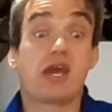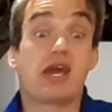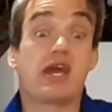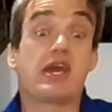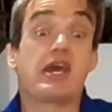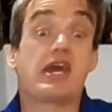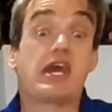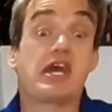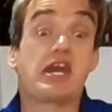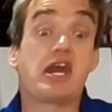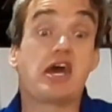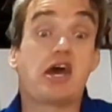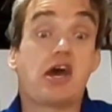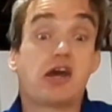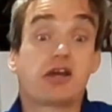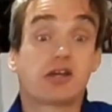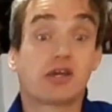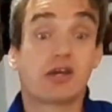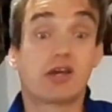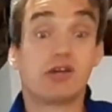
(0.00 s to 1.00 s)

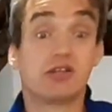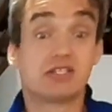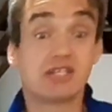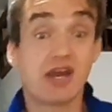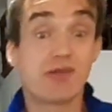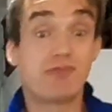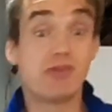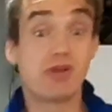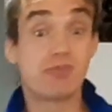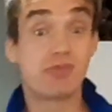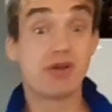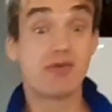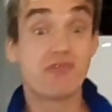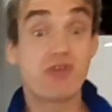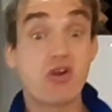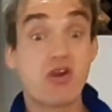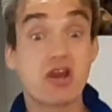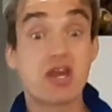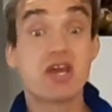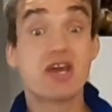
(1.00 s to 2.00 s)
it could definitely be a
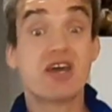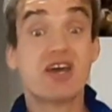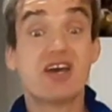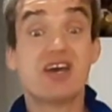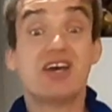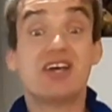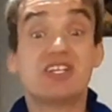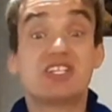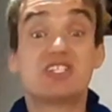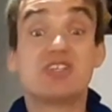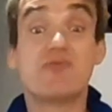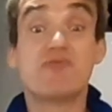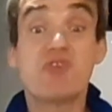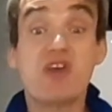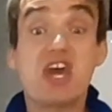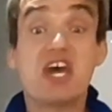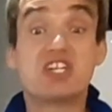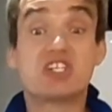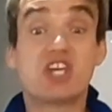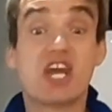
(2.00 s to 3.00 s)
very
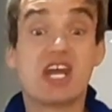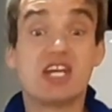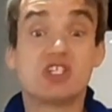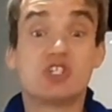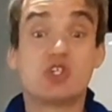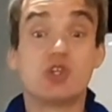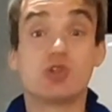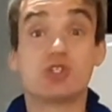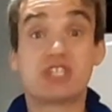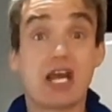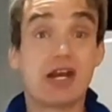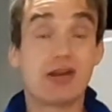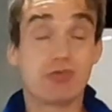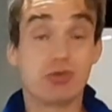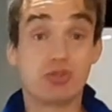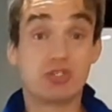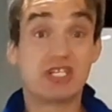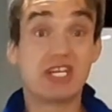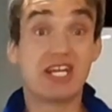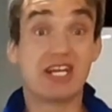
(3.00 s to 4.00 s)
severe change to your daily
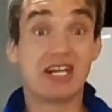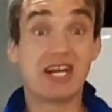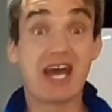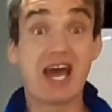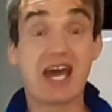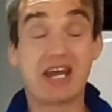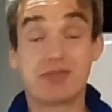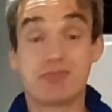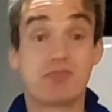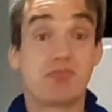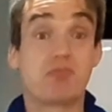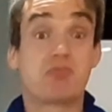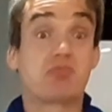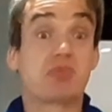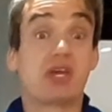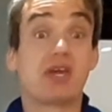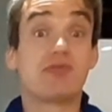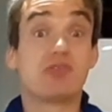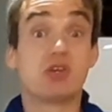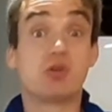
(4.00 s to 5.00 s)
routine and
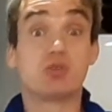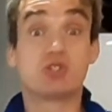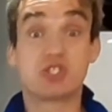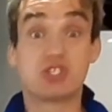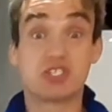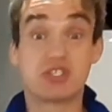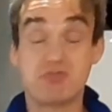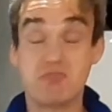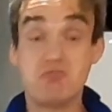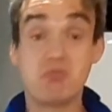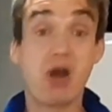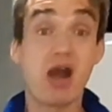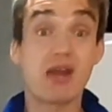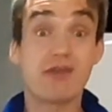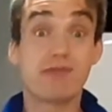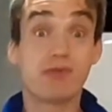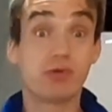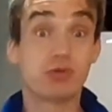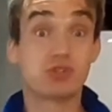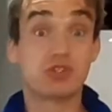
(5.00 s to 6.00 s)
give you this
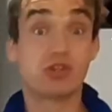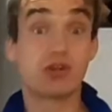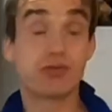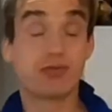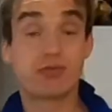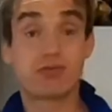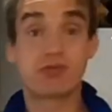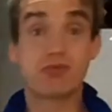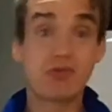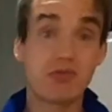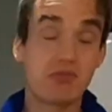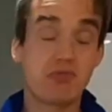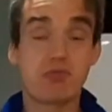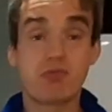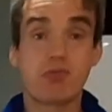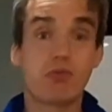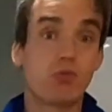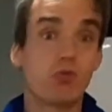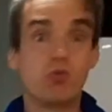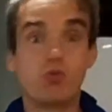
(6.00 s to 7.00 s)
mindful sort of
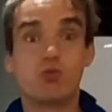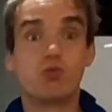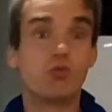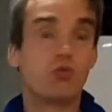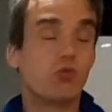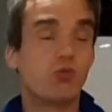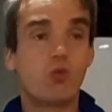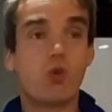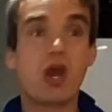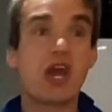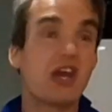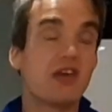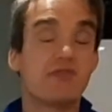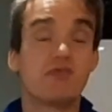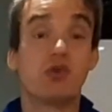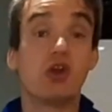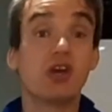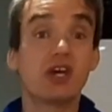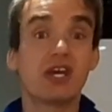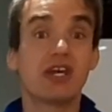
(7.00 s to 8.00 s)
way of
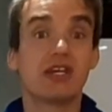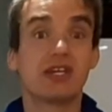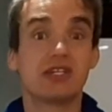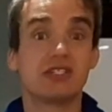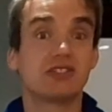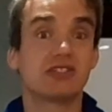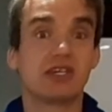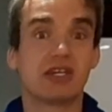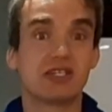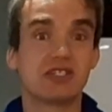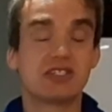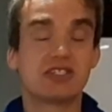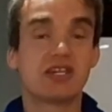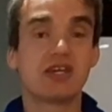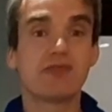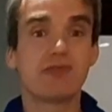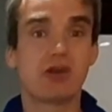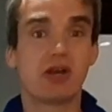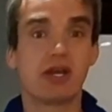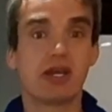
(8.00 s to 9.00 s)
looking at these things
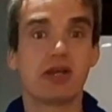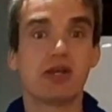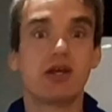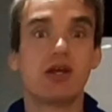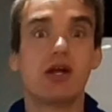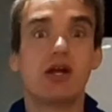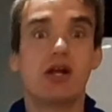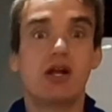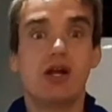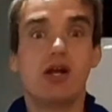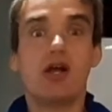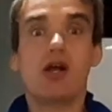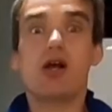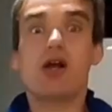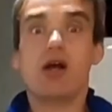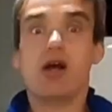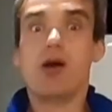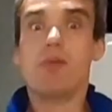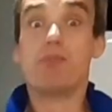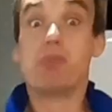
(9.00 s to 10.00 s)
differently.
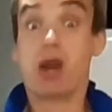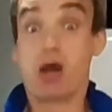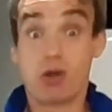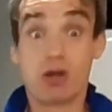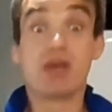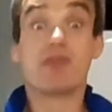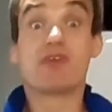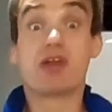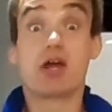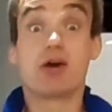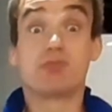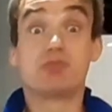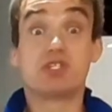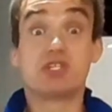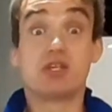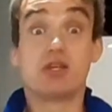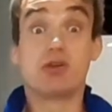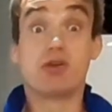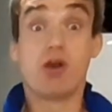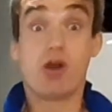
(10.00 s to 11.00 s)
But I'll leave it up to
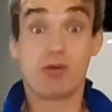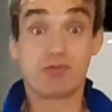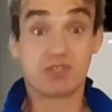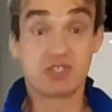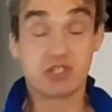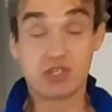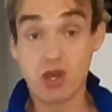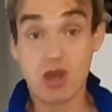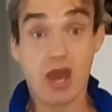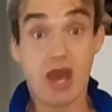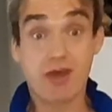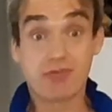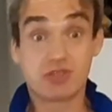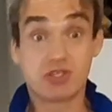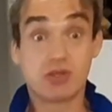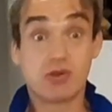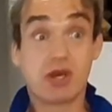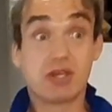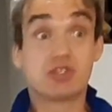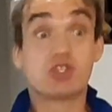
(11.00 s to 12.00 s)
you. Obviously, you don't have
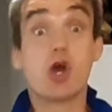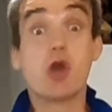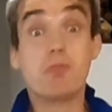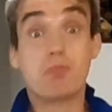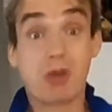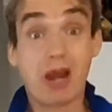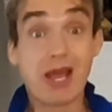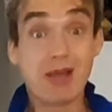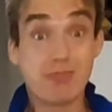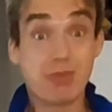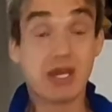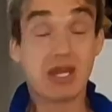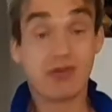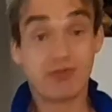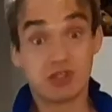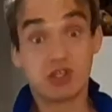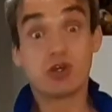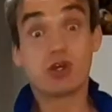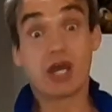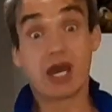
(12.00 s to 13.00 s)
to, and don't blame me if you
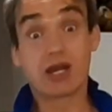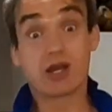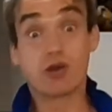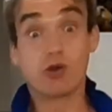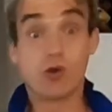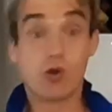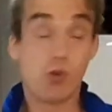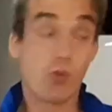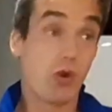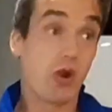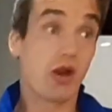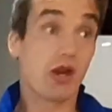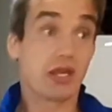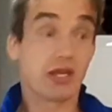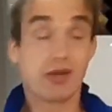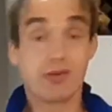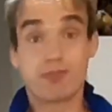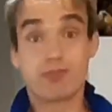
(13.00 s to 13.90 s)
do get caught wearing your